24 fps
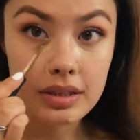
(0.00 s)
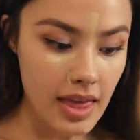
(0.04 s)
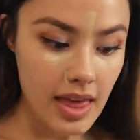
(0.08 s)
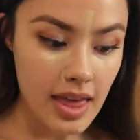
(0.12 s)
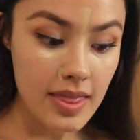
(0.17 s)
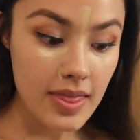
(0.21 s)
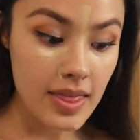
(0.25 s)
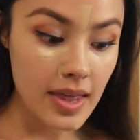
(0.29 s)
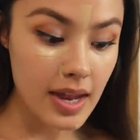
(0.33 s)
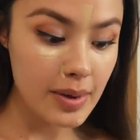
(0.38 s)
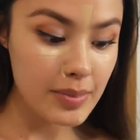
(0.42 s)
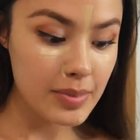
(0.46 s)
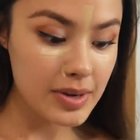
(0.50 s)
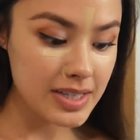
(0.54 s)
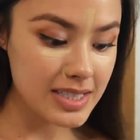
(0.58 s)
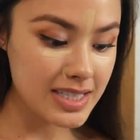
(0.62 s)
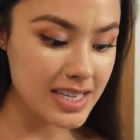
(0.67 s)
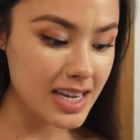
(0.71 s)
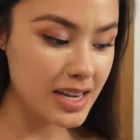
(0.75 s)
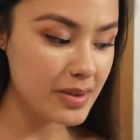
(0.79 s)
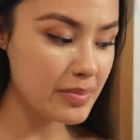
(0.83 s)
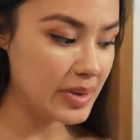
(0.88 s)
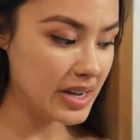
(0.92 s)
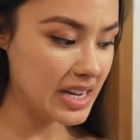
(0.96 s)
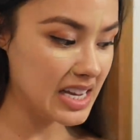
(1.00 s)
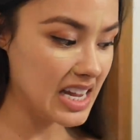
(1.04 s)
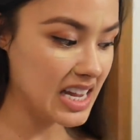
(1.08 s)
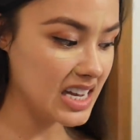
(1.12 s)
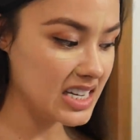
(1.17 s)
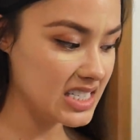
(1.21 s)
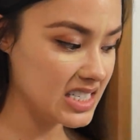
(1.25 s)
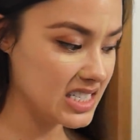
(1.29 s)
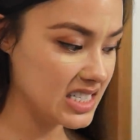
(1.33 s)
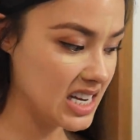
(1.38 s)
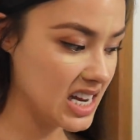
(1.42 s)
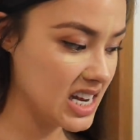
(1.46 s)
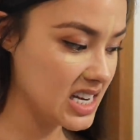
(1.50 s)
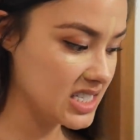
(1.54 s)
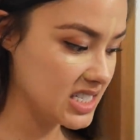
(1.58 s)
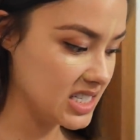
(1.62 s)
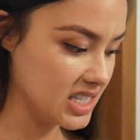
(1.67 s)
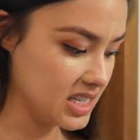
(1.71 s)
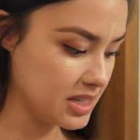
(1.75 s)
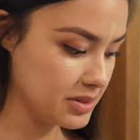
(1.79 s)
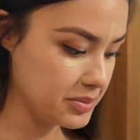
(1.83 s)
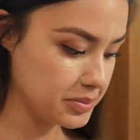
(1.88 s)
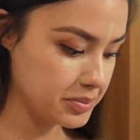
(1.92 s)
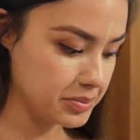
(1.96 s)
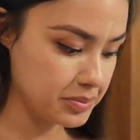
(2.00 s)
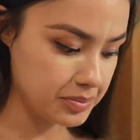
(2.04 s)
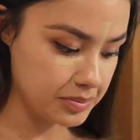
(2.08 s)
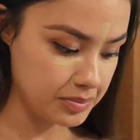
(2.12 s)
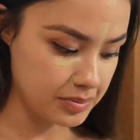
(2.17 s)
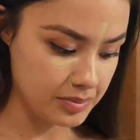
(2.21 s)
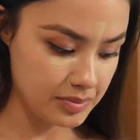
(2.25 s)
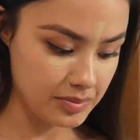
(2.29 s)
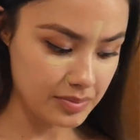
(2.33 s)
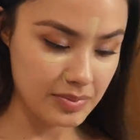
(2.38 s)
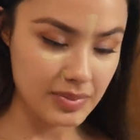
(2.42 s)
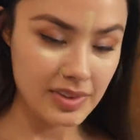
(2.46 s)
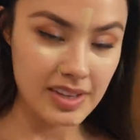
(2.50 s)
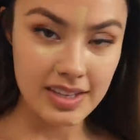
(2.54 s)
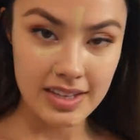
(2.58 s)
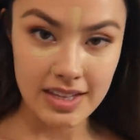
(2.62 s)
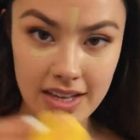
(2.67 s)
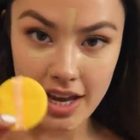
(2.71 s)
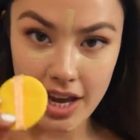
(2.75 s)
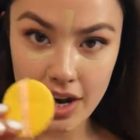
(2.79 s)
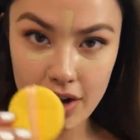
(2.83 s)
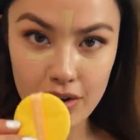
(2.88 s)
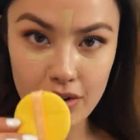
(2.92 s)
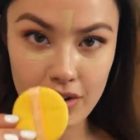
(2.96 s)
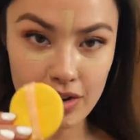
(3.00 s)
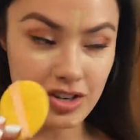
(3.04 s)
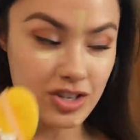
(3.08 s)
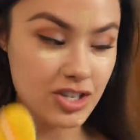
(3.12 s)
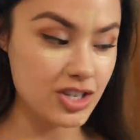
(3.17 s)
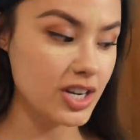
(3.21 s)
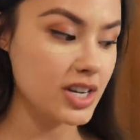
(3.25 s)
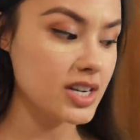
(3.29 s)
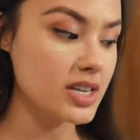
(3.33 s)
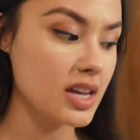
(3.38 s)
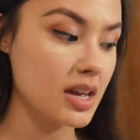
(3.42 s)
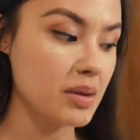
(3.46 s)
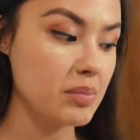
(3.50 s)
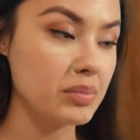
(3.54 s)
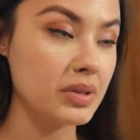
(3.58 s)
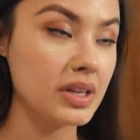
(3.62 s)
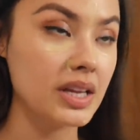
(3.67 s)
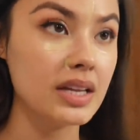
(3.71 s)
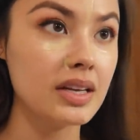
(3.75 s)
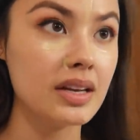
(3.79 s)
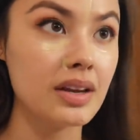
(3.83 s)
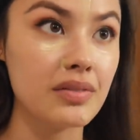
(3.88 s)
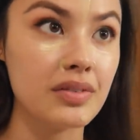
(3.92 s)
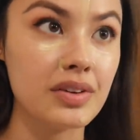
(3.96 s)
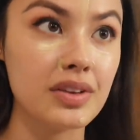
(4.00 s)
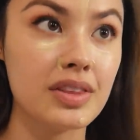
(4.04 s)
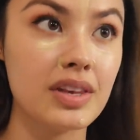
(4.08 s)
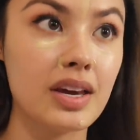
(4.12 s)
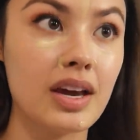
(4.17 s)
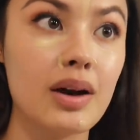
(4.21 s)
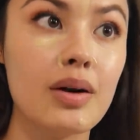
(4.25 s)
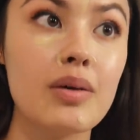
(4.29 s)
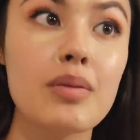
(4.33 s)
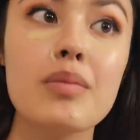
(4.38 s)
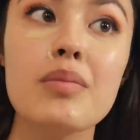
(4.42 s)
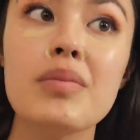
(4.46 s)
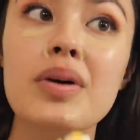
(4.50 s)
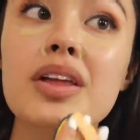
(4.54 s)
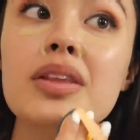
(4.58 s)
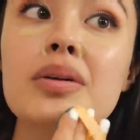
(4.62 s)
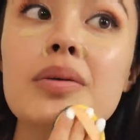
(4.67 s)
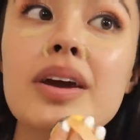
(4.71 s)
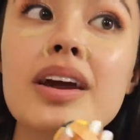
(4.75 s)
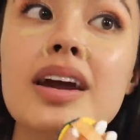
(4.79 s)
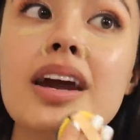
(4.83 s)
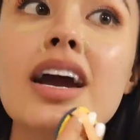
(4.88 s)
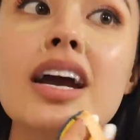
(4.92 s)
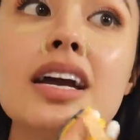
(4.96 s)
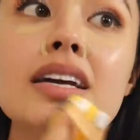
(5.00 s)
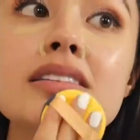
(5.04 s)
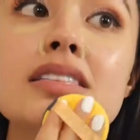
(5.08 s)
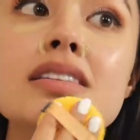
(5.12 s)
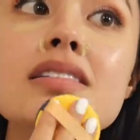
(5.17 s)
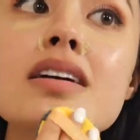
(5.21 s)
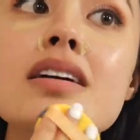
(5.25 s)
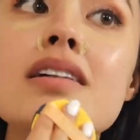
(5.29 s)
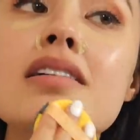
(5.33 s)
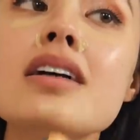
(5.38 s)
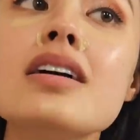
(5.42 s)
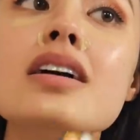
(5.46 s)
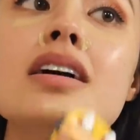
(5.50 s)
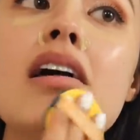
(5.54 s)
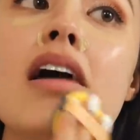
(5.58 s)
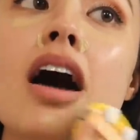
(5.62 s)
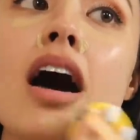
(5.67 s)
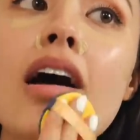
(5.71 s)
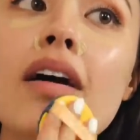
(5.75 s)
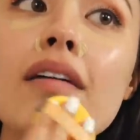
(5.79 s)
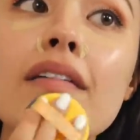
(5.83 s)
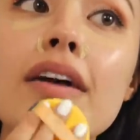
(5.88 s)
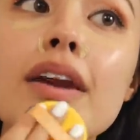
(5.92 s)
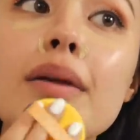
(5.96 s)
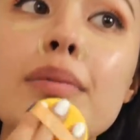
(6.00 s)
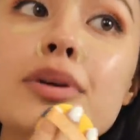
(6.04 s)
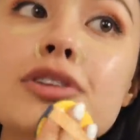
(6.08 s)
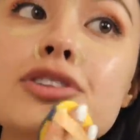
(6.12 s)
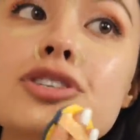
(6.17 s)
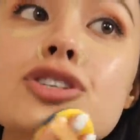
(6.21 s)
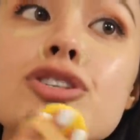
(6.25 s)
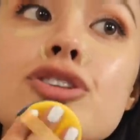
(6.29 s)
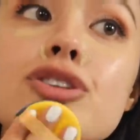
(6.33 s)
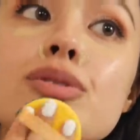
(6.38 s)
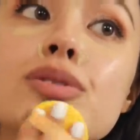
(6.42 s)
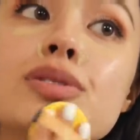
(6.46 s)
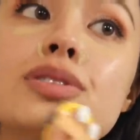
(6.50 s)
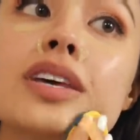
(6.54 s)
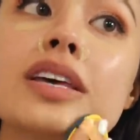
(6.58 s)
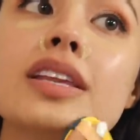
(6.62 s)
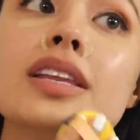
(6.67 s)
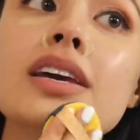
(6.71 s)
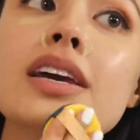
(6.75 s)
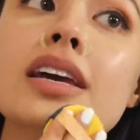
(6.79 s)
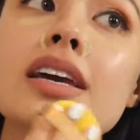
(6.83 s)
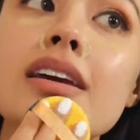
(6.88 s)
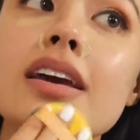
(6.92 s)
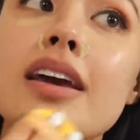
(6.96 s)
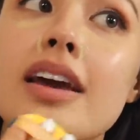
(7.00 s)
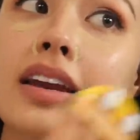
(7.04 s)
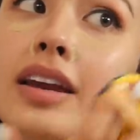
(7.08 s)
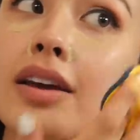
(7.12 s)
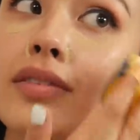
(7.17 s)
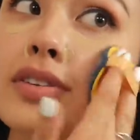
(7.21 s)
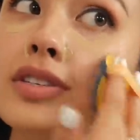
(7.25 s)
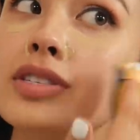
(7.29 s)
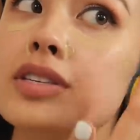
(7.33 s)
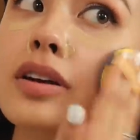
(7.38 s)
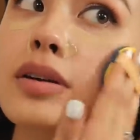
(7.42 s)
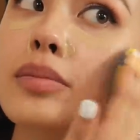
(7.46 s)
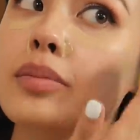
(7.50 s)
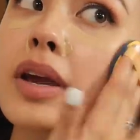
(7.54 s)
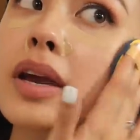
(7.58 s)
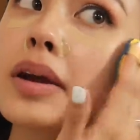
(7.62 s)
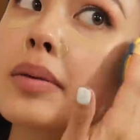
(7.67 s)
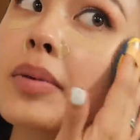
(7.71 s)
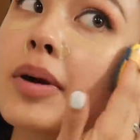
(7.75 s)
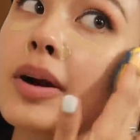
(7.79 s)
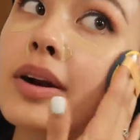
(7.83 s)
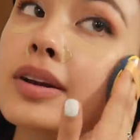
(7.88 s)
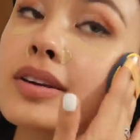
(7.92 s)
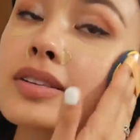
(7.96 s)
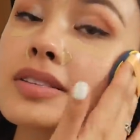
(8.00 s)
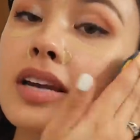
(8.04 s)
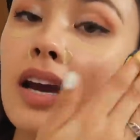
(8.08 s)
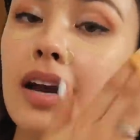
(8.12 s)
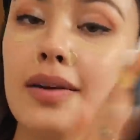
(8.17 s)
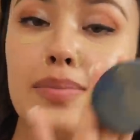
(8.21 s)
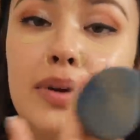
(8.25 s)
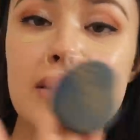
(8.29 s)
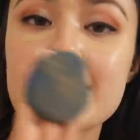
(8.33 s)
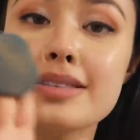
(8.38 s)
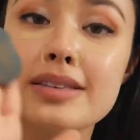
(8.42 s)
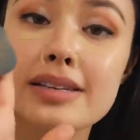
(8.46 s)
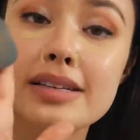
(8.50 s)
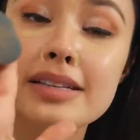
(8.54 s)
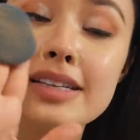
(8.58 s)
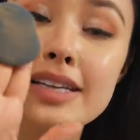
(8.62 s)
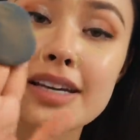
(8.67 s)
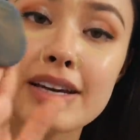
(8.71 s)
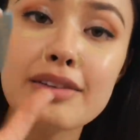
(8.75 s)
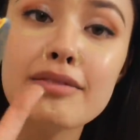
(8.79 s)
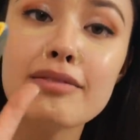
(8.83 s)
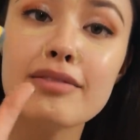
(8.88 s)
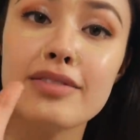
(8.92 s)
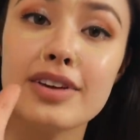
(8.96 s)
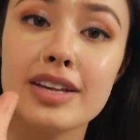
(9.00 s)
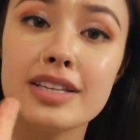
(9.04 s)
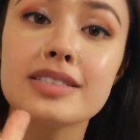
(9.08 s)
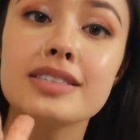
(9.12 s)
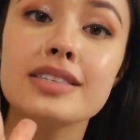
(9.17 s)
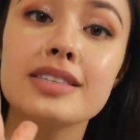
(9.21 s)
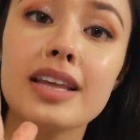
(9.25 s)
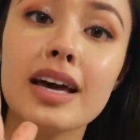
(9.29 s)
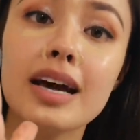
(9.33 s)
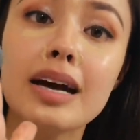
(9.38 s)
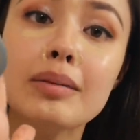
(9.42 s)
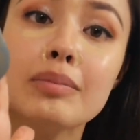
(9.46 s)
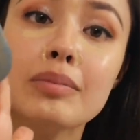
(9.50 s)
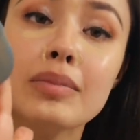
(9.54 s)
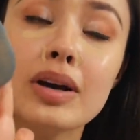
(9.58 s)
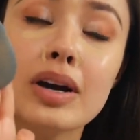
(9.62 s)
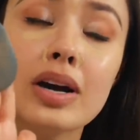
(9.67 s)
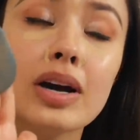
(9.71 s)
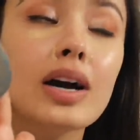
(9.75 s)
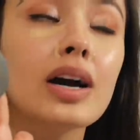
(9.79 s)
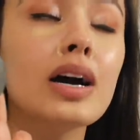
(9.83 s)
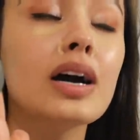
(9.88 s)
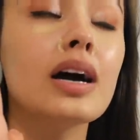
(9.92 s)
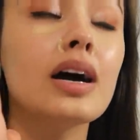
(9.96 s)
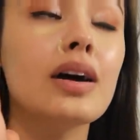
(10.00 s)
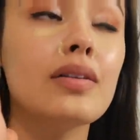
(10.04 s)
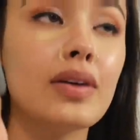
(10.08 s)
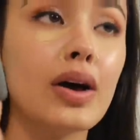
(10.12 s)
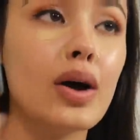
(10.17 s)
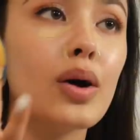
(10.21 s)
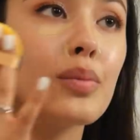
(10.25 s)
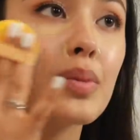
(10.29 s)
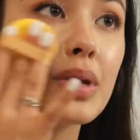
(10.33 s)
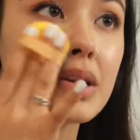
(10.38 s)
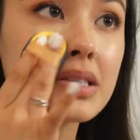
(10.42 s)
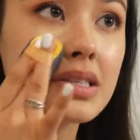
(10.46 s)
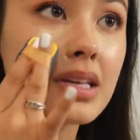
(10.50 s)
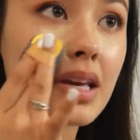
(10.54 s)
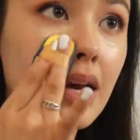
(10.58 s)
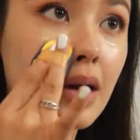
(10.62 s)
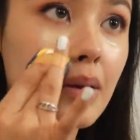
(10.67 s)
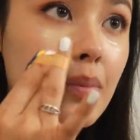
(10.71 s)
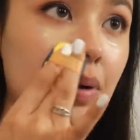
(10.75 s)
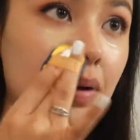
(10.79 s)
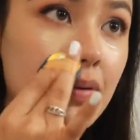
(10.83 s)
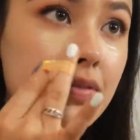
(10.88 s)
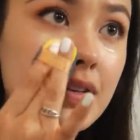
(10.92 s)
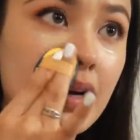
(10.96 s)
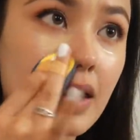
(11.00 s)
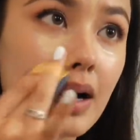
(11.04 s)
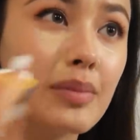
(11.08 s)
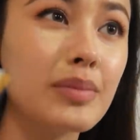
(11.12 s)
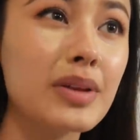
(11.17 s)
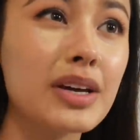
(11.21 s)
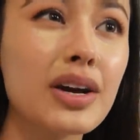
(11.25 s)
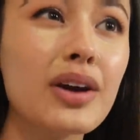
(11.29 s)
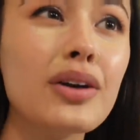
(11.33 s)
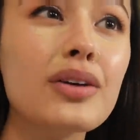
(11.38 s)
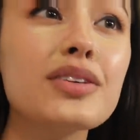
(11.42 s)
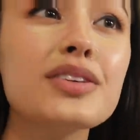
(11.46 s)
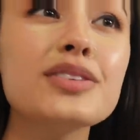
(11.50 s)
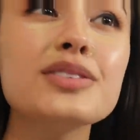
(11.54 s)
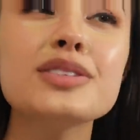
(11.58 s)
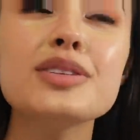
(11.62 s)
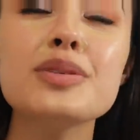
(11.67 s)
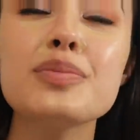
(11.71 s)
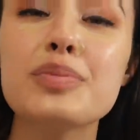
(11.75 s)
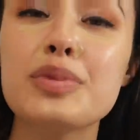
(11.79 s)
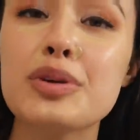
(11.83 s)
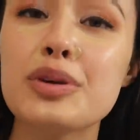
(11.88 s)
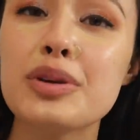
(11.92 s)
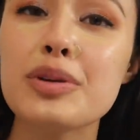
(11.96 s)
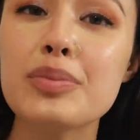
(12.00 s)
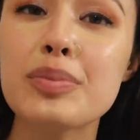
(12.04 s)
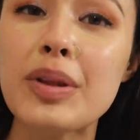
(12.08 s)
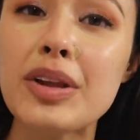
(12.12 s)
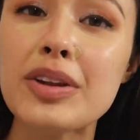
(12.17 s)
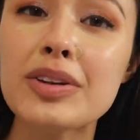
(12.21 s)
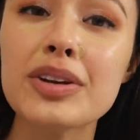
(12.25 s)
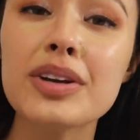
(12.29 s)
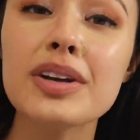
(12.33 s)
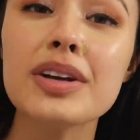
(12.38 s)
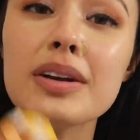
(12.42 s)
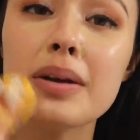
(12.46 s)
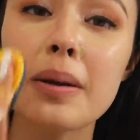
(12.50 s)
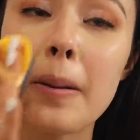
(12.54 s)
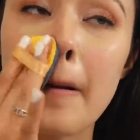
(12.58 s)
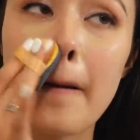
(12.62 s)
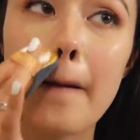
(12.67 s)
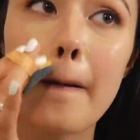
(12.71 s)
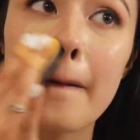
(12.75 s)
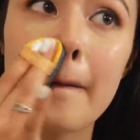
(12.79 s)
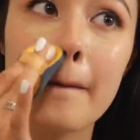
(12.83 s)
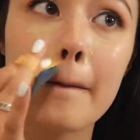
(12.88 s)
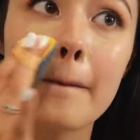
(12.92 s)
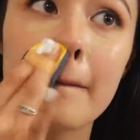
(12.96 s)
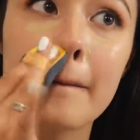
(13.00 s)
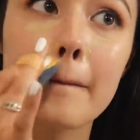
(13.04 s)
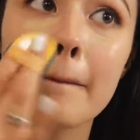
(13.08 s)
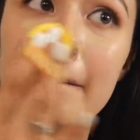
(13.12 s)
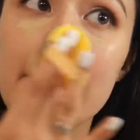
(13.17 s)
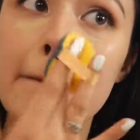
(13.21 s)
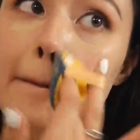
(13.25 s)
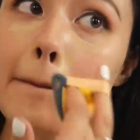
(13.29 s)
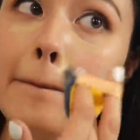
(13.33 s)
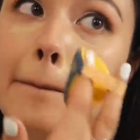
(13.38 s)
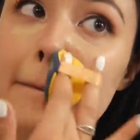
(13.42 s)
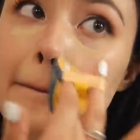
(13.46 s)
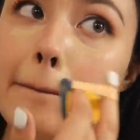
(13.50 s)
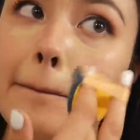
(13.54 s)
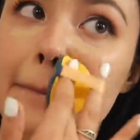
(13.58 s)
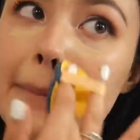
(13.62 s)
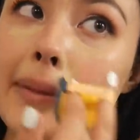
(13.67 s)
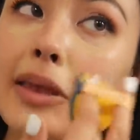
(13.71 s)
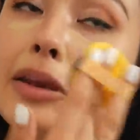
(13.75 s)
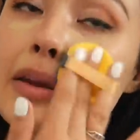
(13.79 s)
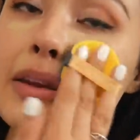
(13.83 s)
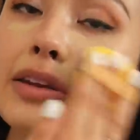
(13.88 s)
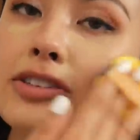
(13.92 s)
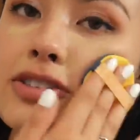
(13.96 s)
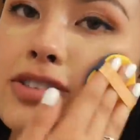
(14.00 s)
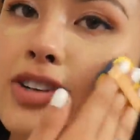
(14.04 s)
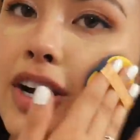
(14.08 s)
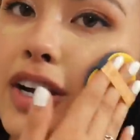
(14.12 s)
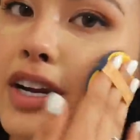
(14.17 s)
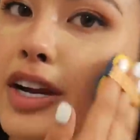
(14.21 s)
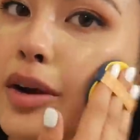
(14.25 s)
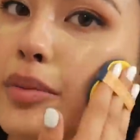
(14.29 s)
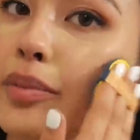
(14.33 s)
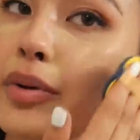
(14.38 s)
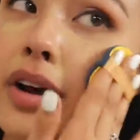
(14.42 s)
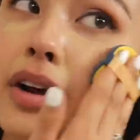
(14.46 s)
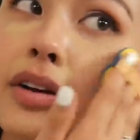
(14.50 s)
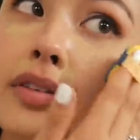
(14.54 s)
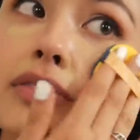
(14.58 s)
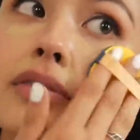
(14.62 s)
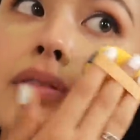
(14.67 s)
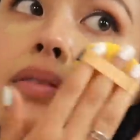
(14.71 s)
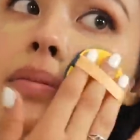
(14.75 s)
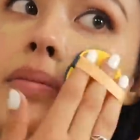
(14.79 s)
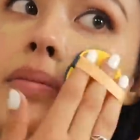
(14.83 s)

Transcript: And then I'm gonna take my handy dandy air cushion and blend everything out. By the way, guys, I've had a bunch of shoots lately, and every single makeup artist, I basically convinced them of how amazing air puffs are. I'm like, oh, use a beauty blender? You need to try an air puff.